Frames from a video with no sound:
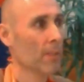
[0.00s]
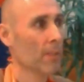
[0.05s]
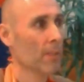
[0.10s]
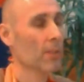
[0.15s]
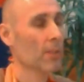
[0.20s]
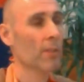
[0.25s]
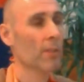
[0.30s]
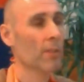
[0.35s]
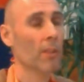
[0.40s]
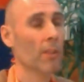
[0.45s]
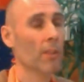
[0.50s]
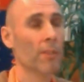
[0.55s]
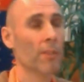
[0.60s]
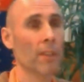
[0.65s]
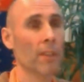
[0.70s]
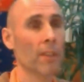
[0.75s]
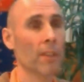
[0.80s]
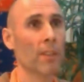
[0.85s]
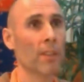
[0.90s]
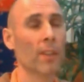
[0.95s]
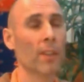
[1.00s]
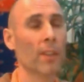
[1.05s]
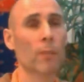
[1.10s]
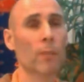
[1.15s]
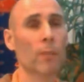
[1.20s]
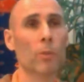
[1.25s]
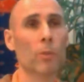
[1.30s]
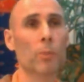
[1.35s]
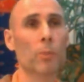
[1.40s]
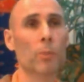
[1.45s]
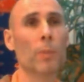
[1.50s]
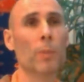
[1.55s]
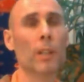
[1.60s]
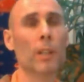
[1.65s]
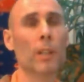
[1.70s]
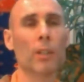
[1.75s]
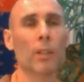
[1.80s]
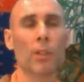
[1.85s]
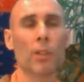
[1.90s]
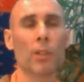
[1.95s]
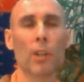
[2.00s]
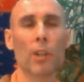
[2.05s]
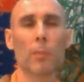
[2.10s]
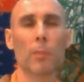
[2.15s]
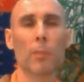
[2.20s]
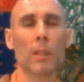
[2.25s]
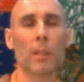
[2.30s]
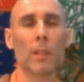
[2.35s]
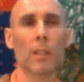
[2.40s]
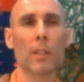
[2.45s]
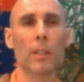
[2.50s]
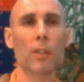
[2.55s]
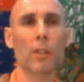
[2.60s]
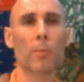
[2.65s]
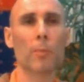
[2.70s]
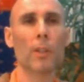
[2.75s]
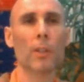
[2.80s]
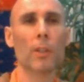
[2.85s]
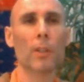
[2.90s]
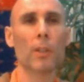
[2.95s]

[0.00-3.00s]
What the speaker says: First of all, if everything is predetermined, there will be no